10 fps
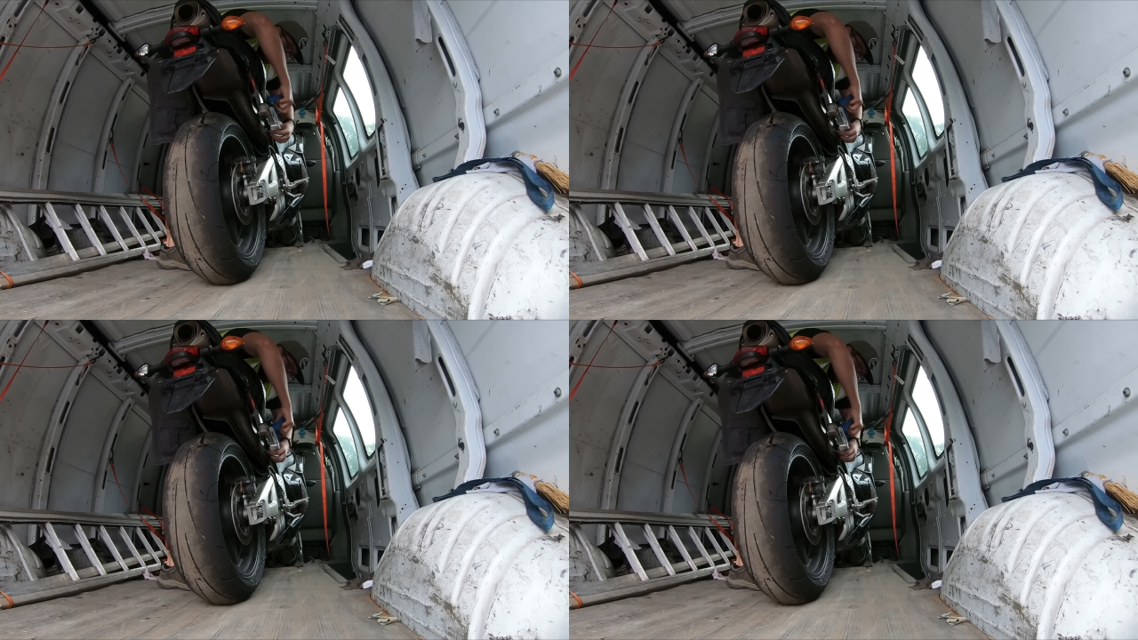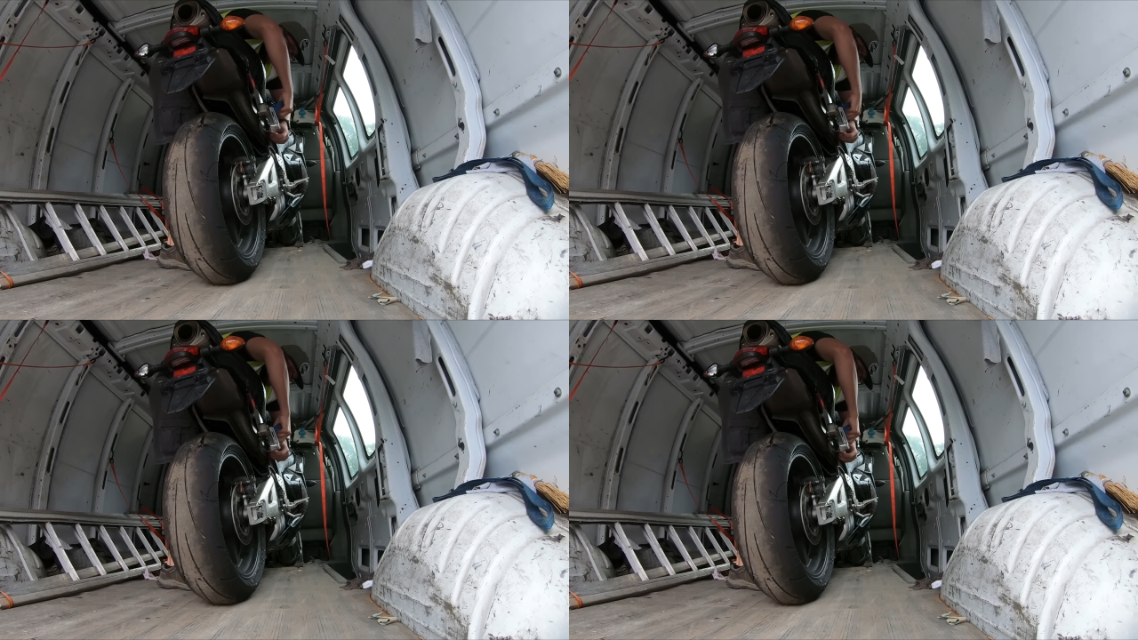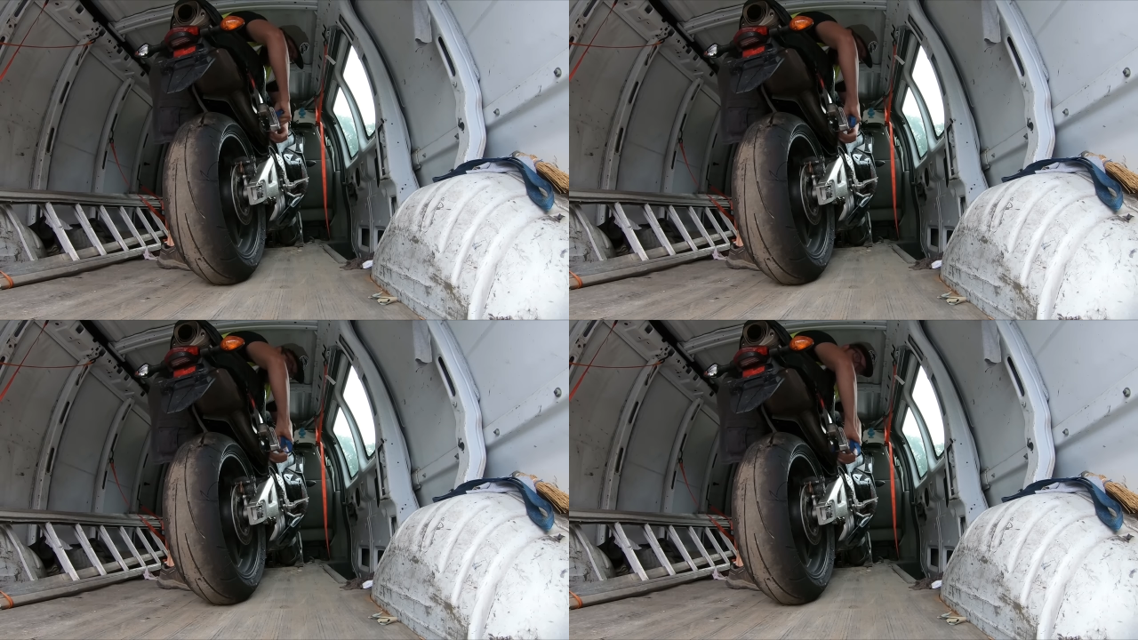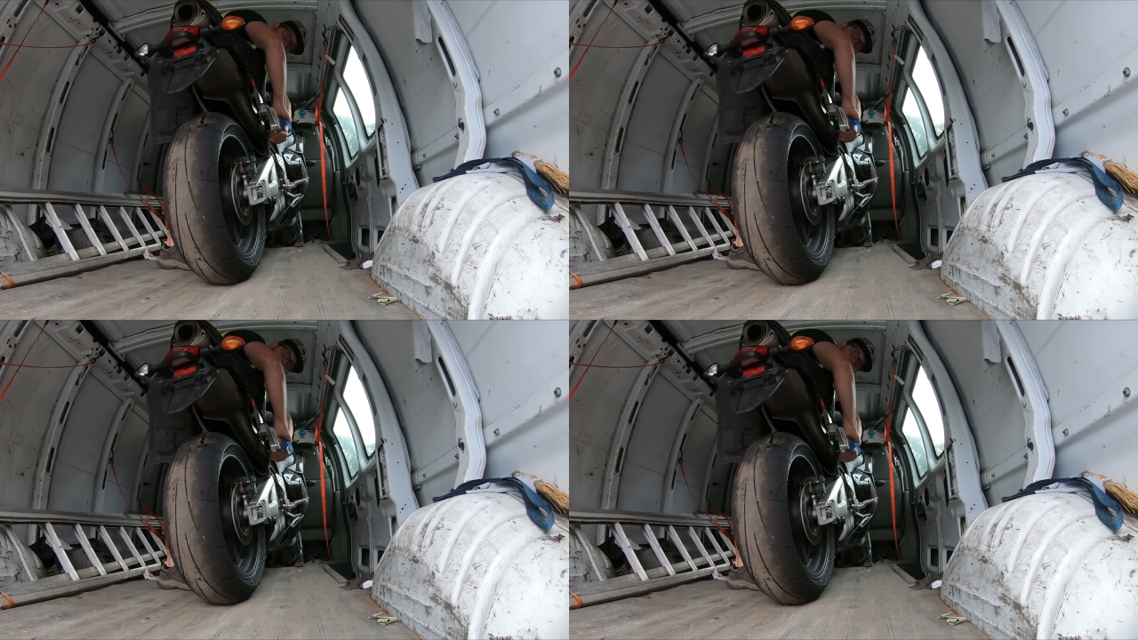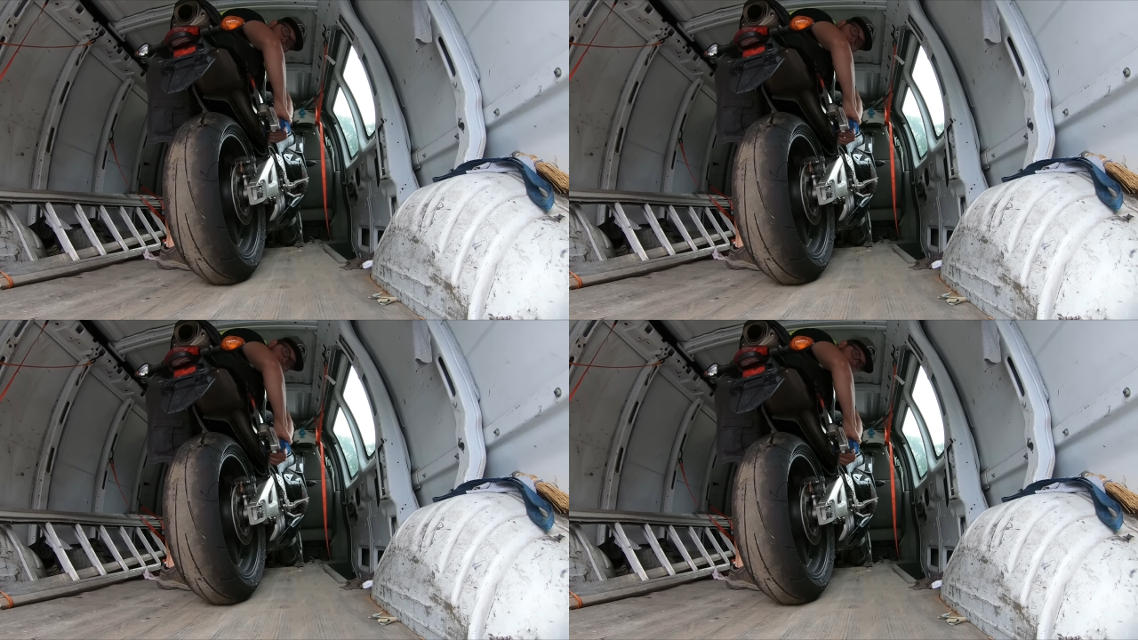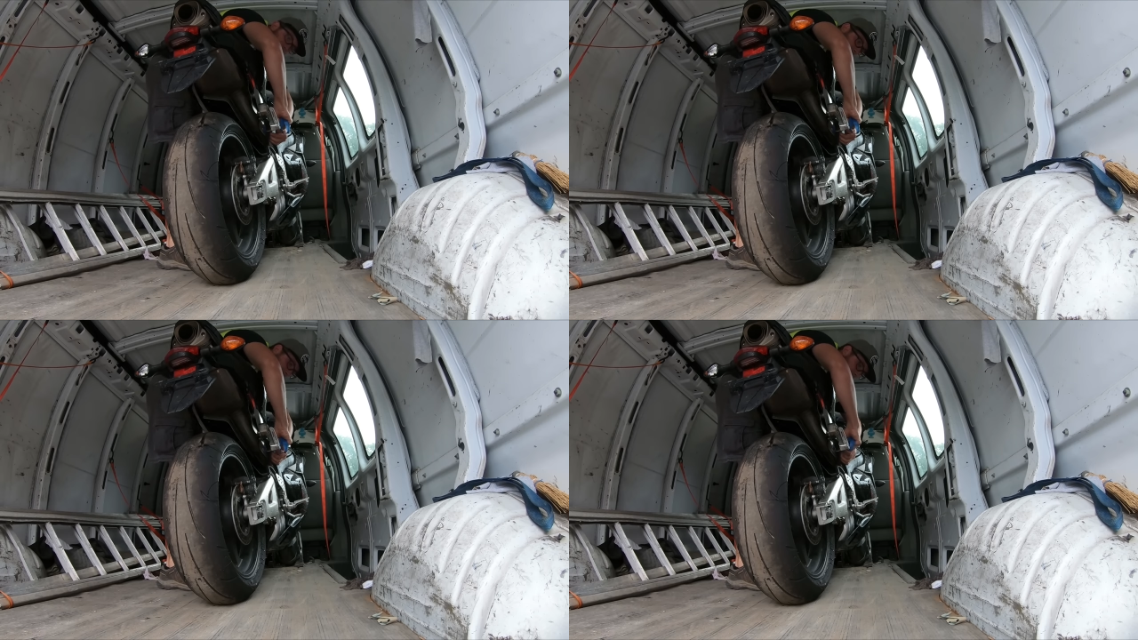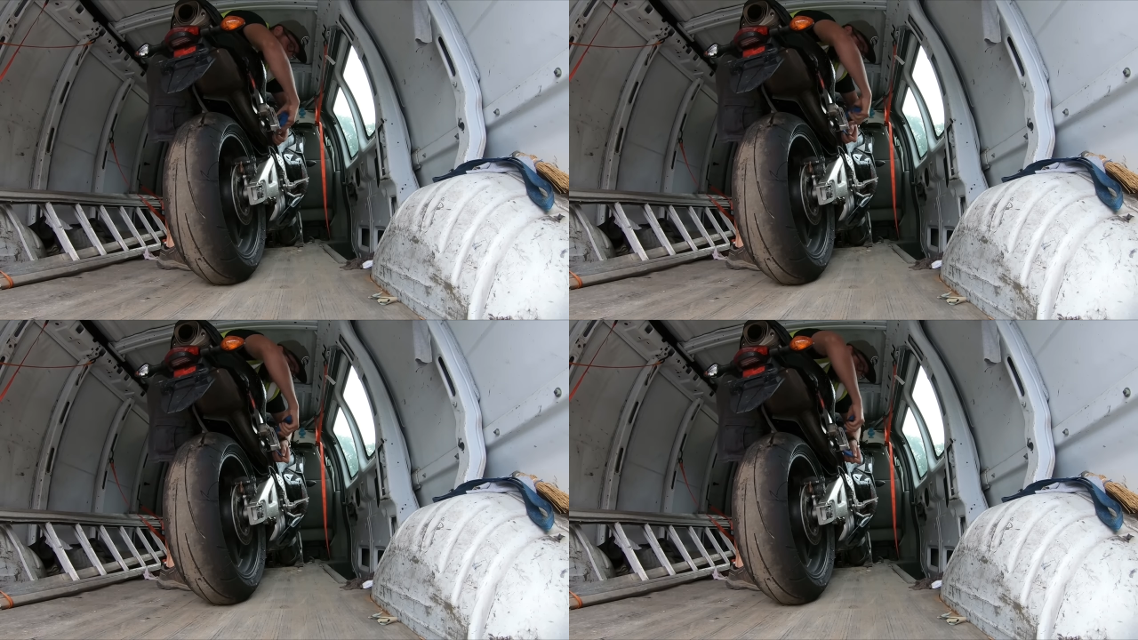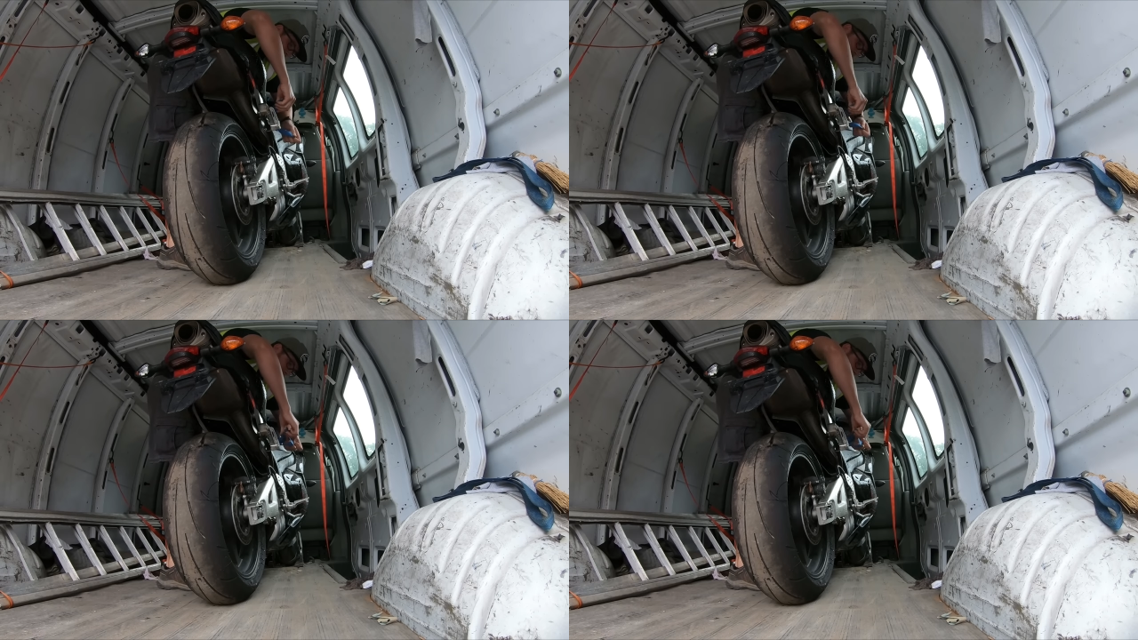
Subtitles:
No face is visible, so there are no lips to read.